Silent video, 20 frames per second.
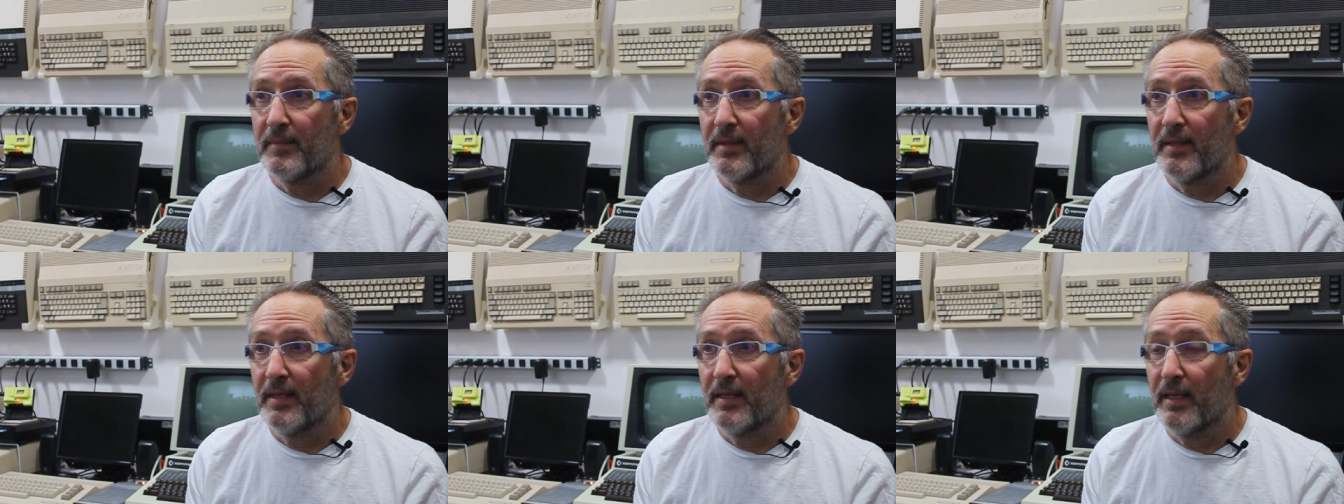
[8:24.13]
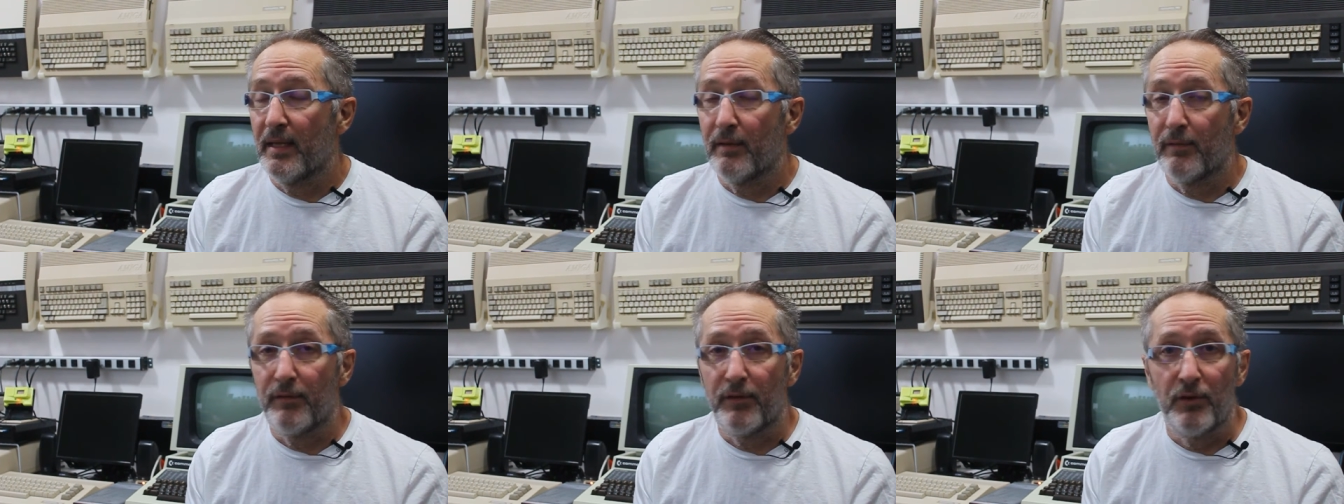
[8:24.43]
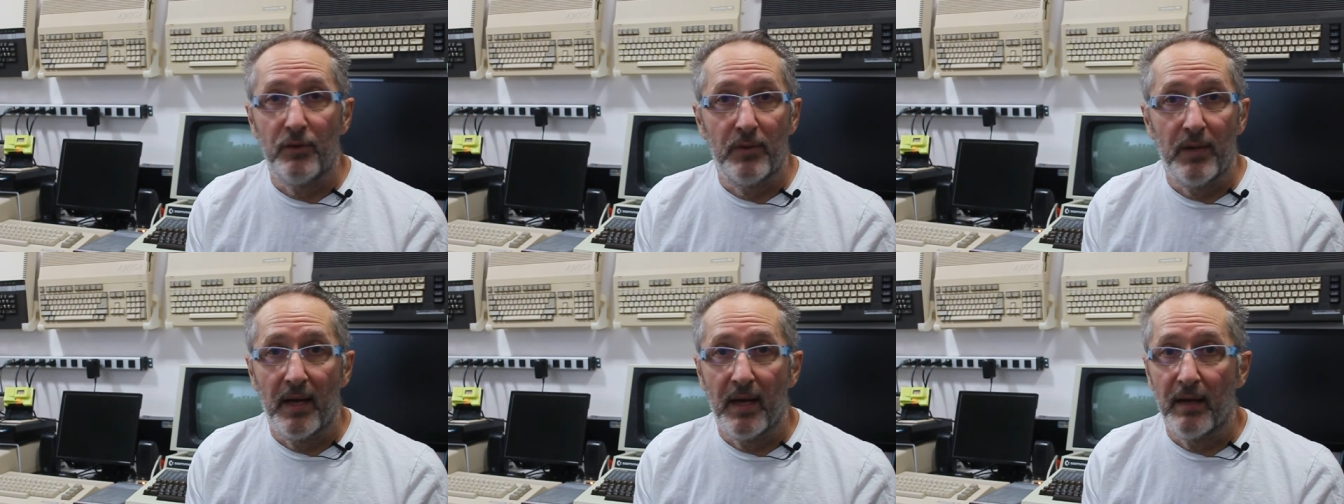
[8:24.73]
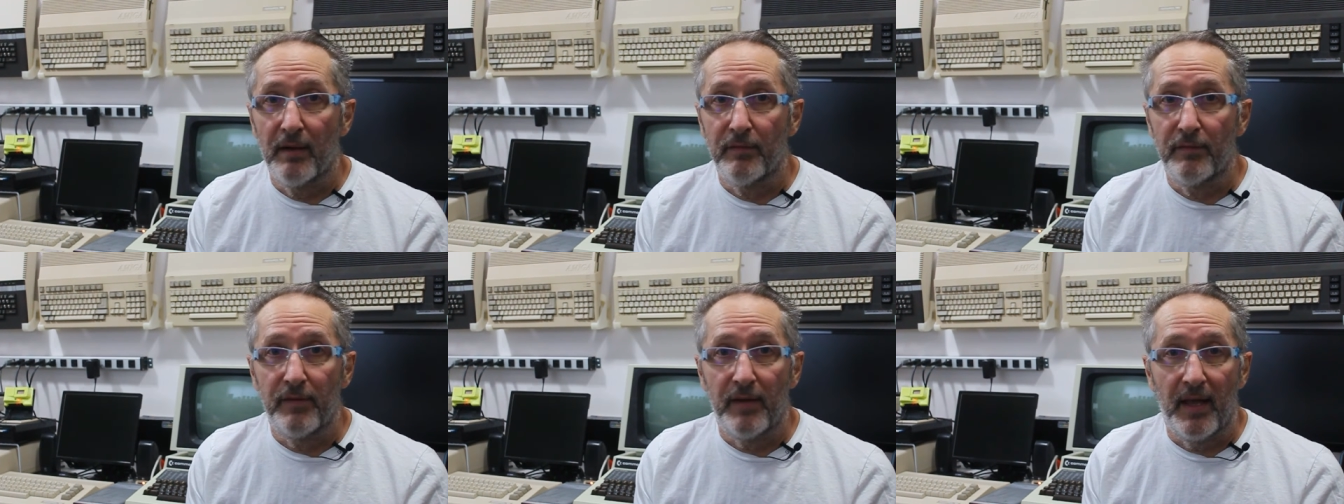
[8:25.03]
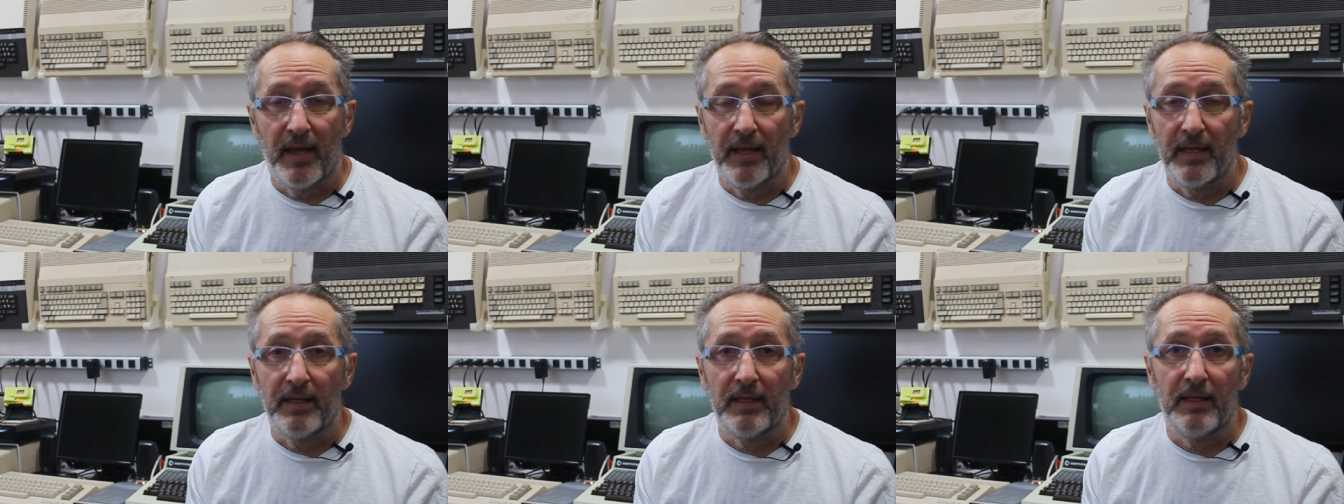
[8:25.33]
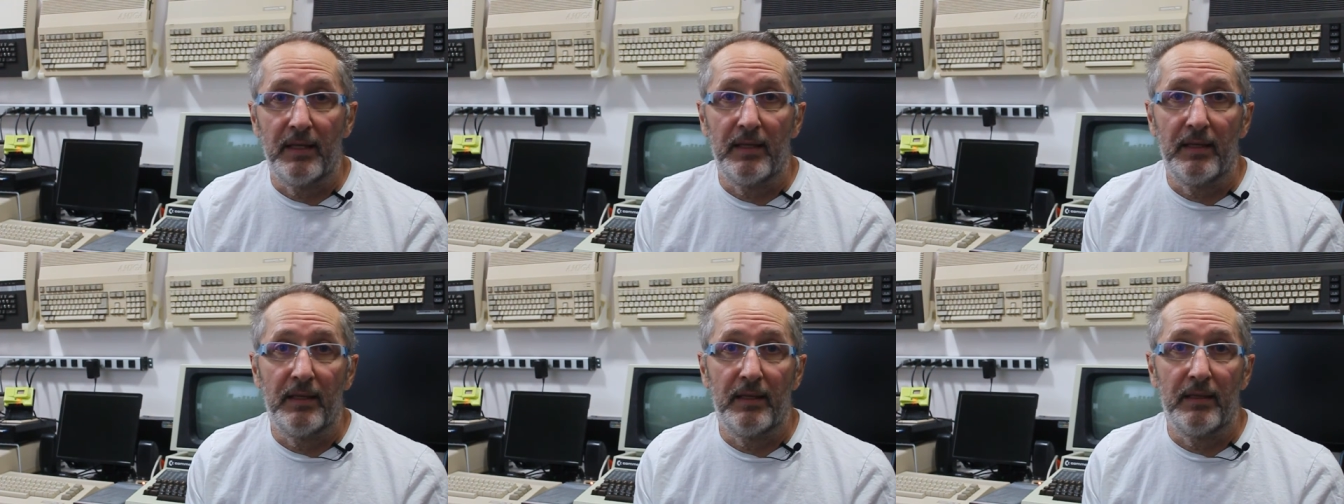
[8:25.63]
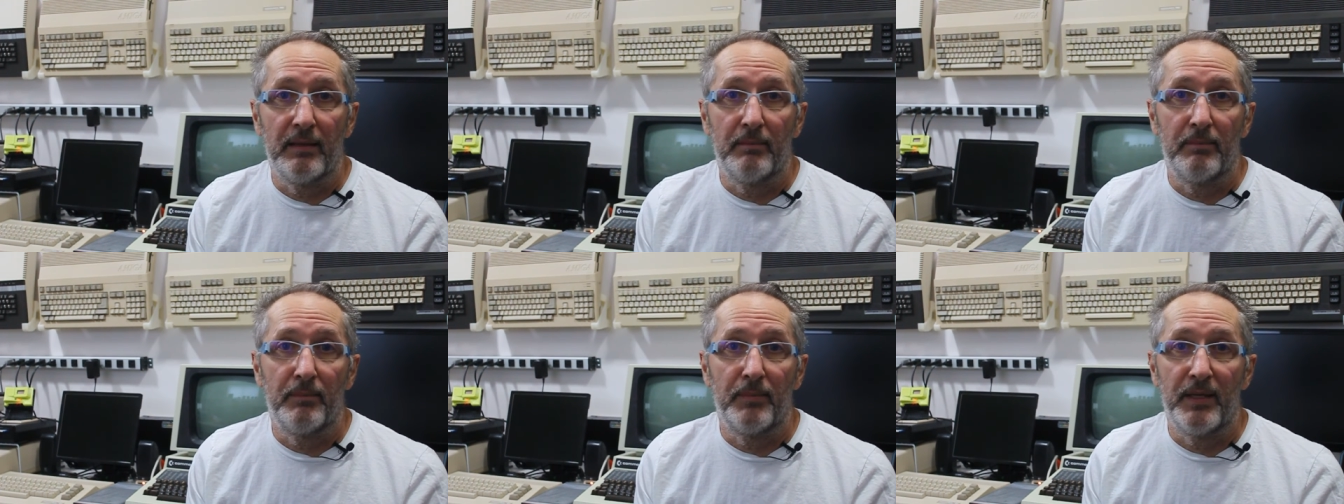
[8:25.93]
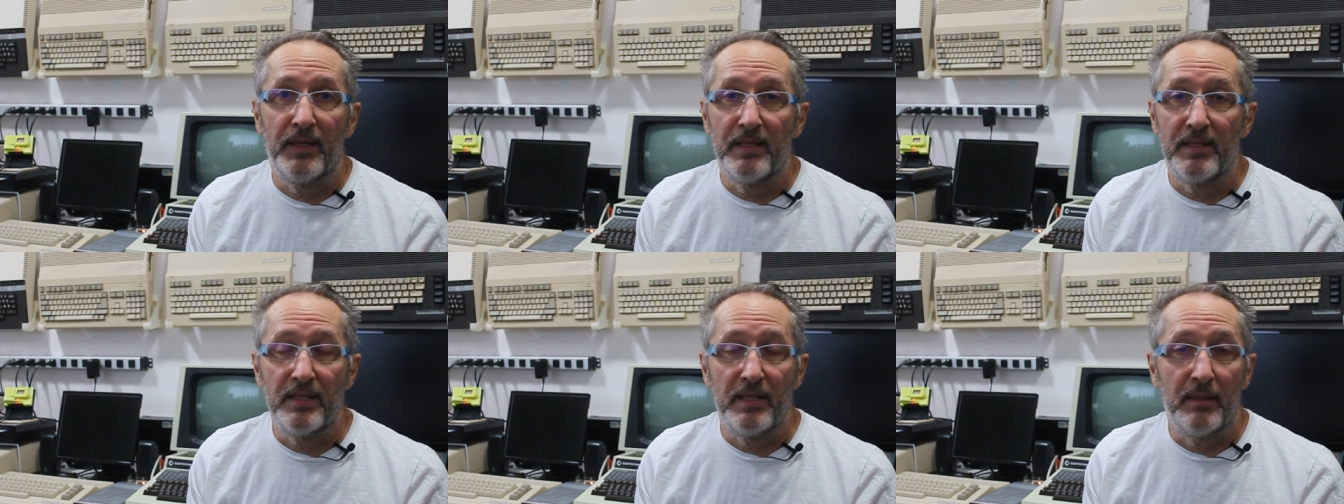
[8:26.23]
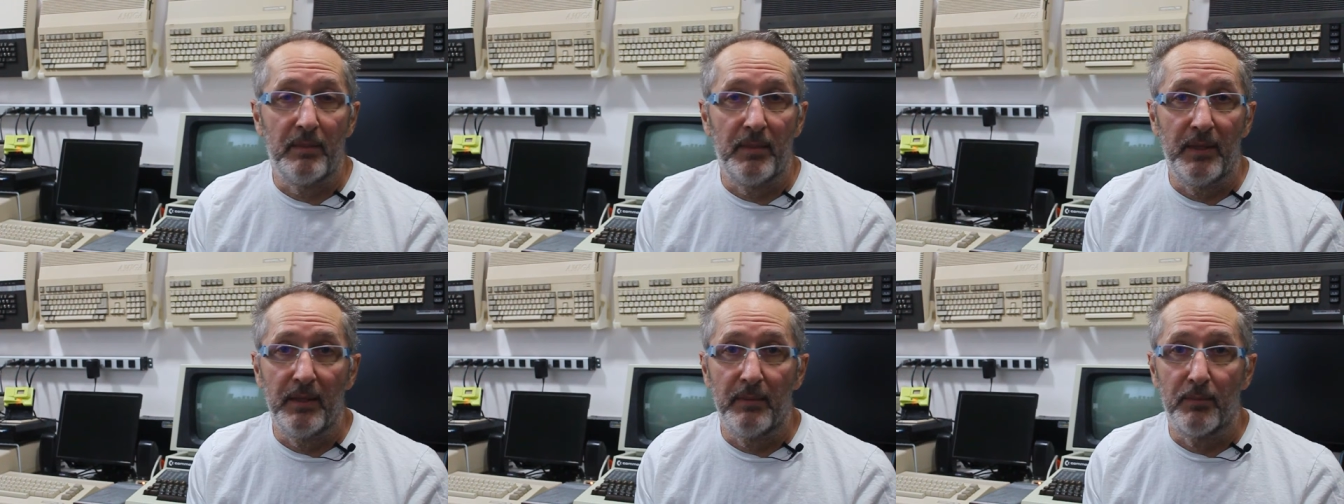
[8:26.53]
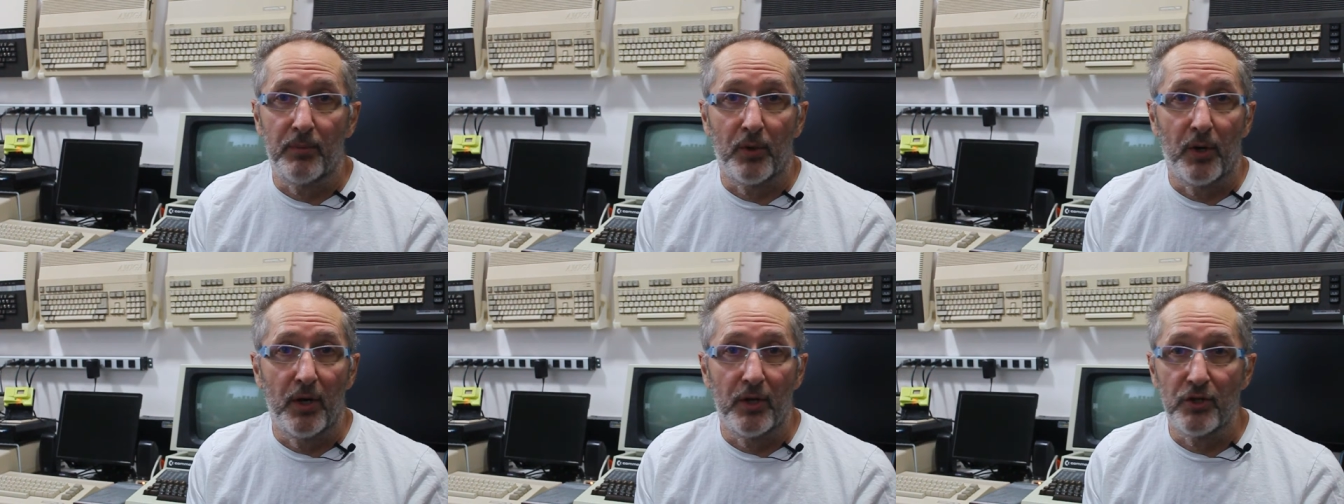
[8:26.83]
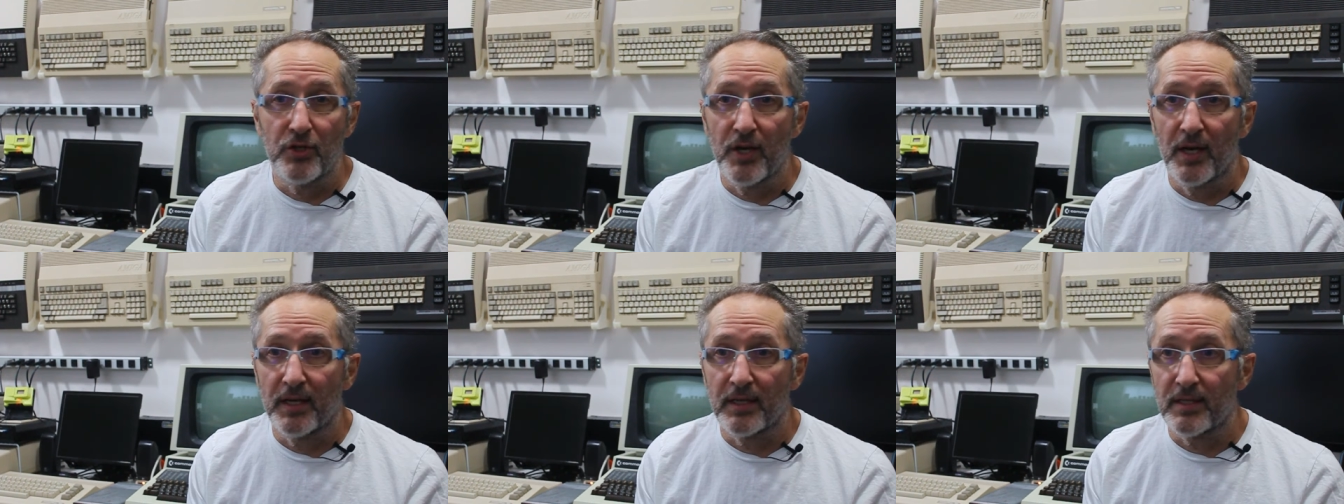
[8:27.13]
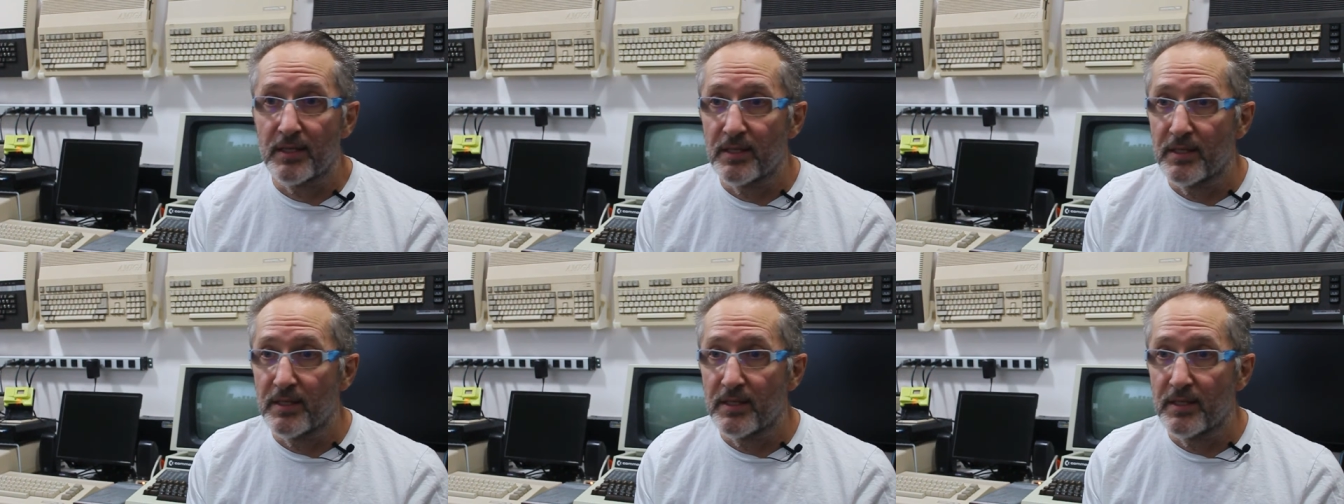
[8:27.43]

If you have any PCB projects,